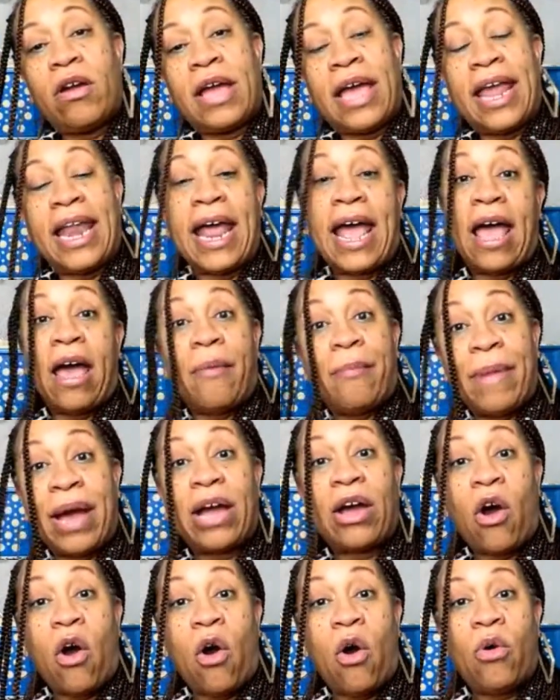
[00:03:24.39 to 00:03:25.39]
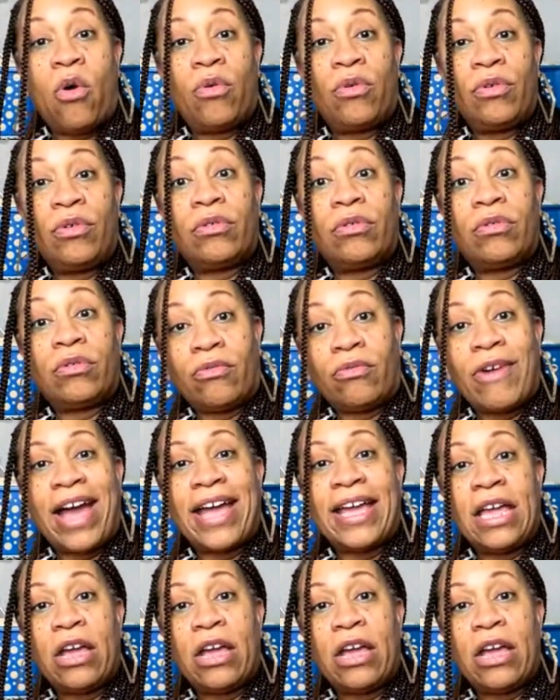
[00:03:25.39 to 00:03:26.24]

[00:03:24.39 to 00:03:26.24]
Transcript: and I have my gold, right?